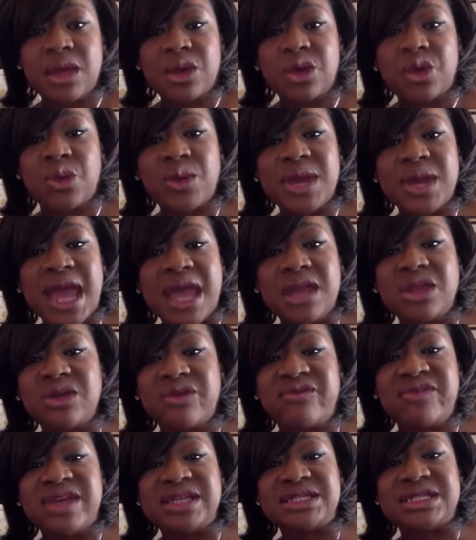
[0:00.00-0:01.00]
Create your
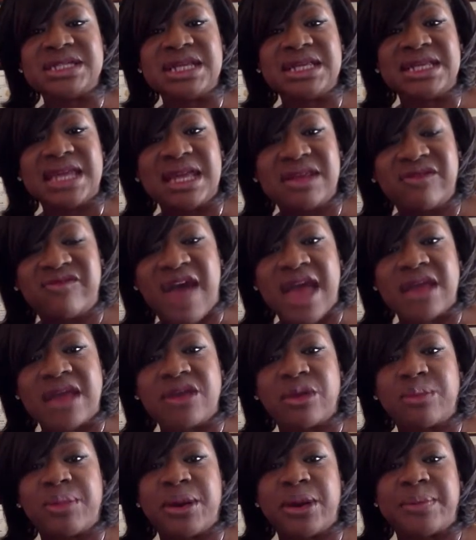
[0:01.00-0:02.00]
vision, identify
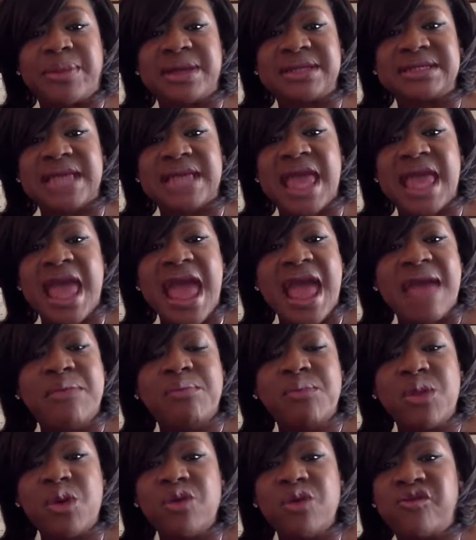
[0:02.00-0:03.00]
your purpose, and
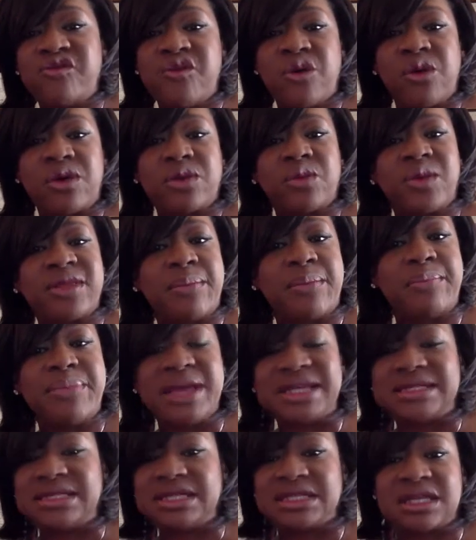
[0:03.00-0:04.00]
move forward with a
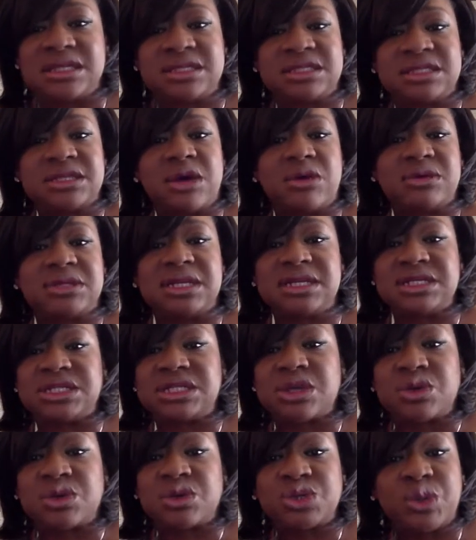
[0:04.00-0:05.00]
business consultant, a
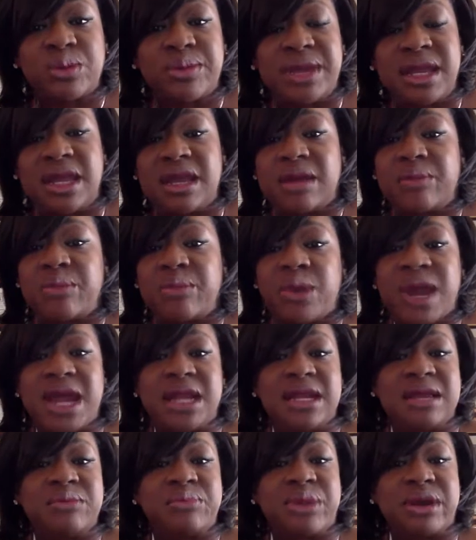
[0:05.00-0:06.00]
social media
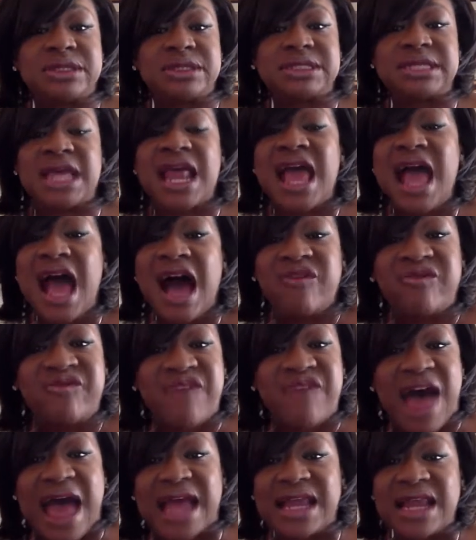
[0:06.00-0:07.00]
branding person, a
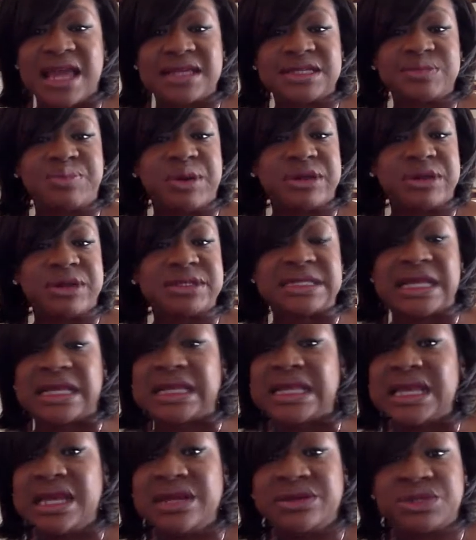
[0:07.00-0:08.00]
finance person, a
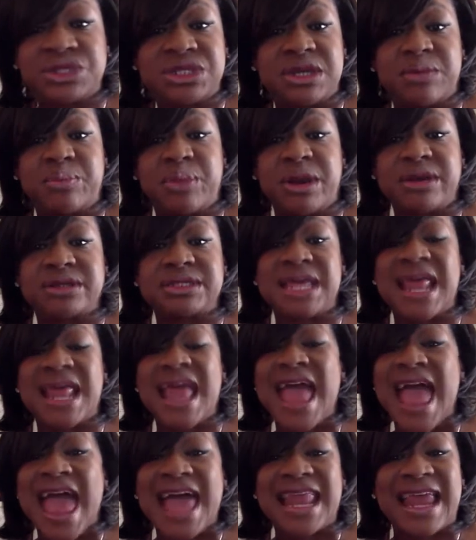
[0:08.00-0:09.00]
leadership person,
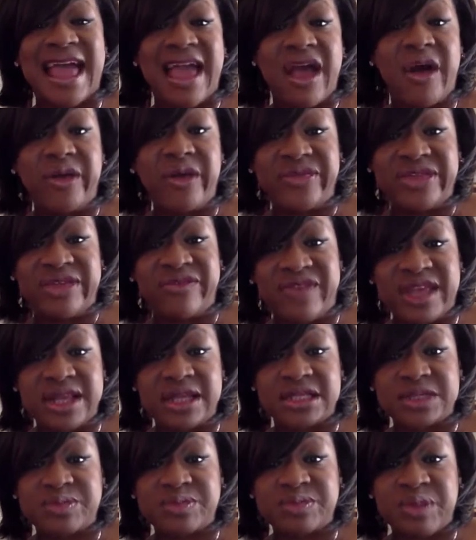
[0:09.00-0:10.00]
and a health and
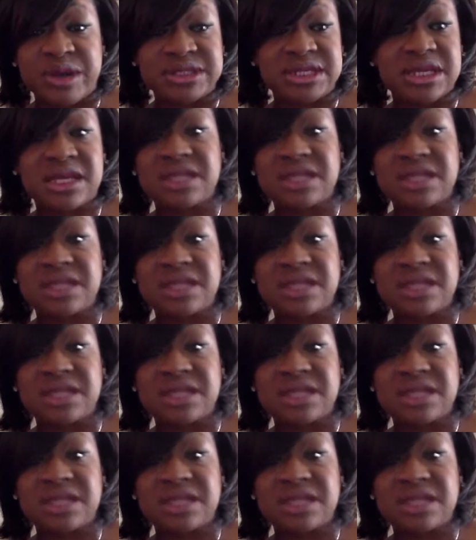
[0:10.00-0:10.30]
fitness person.